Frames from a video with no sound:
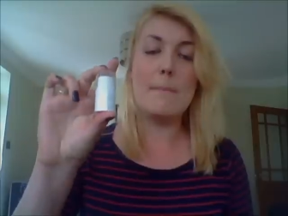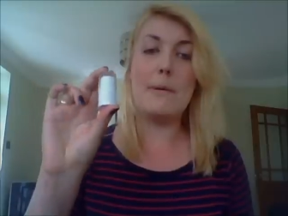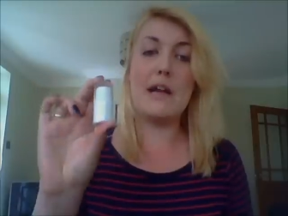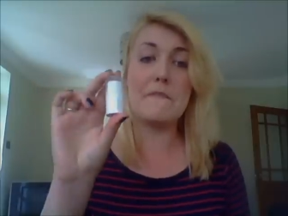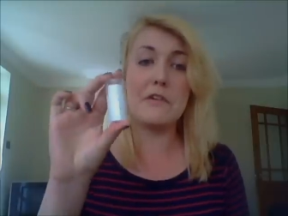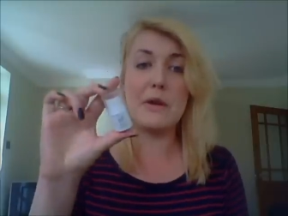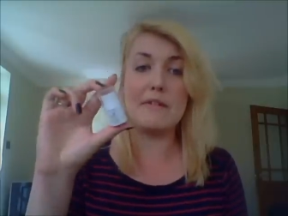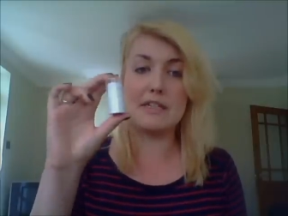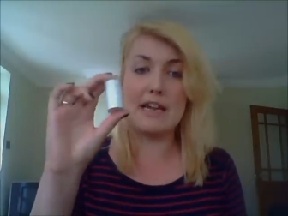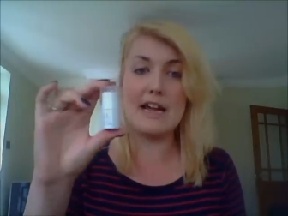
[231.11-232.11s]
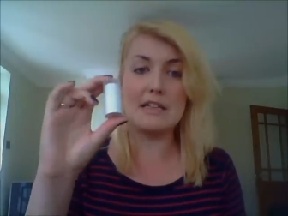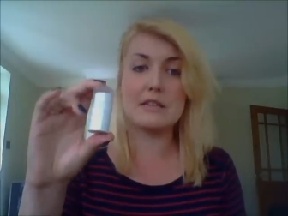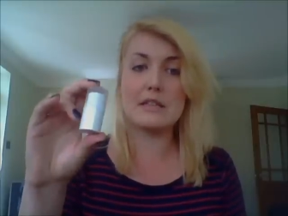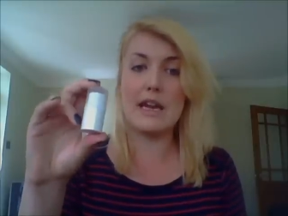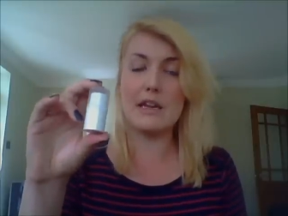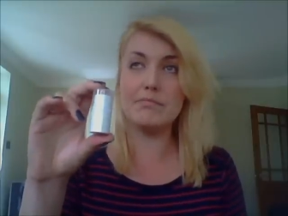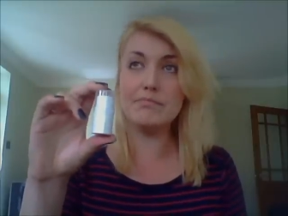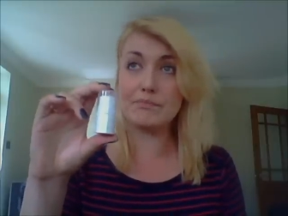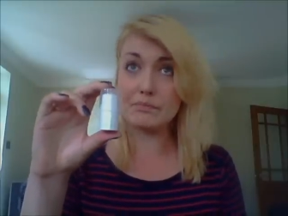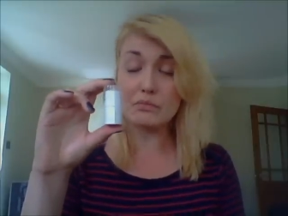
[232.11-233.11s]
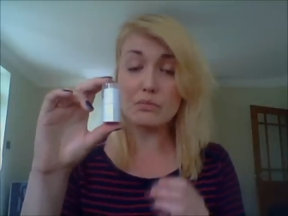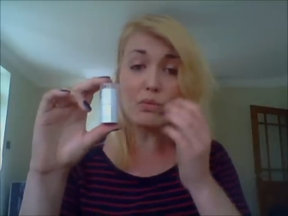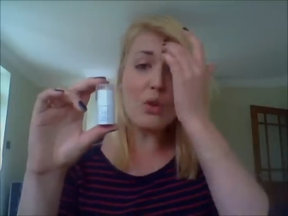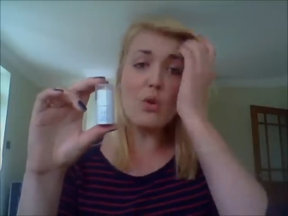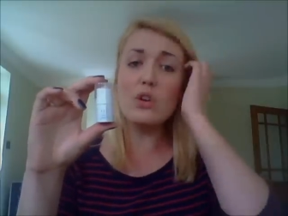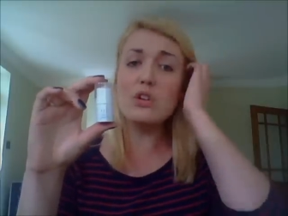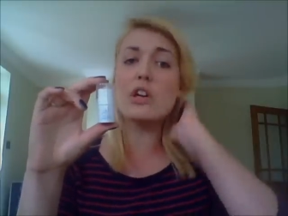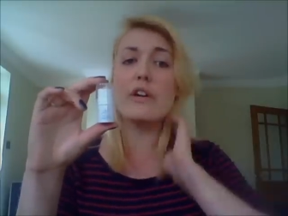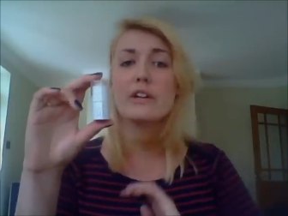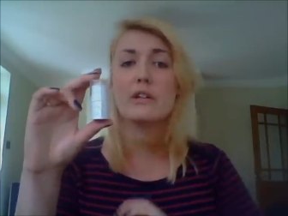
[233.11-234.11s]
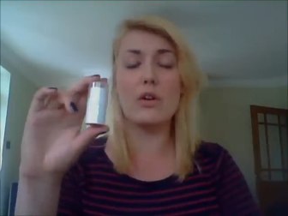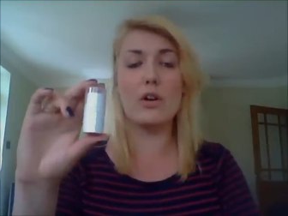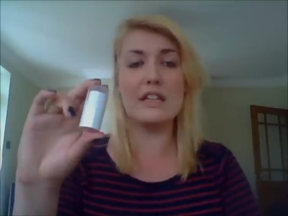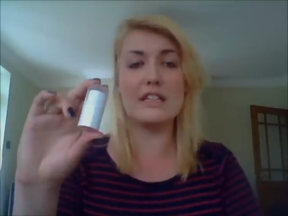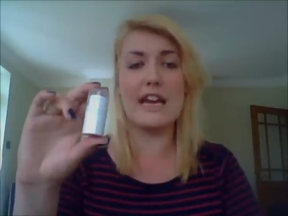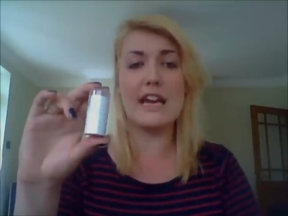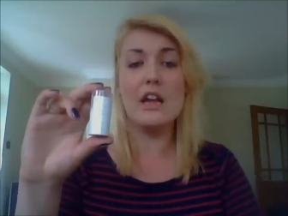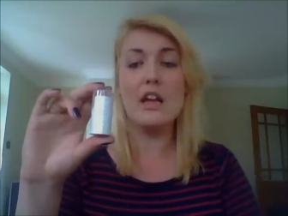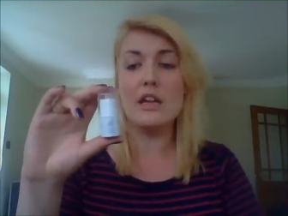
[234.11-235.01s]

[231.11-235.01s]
But if you have tan skin, or you're going on holiday,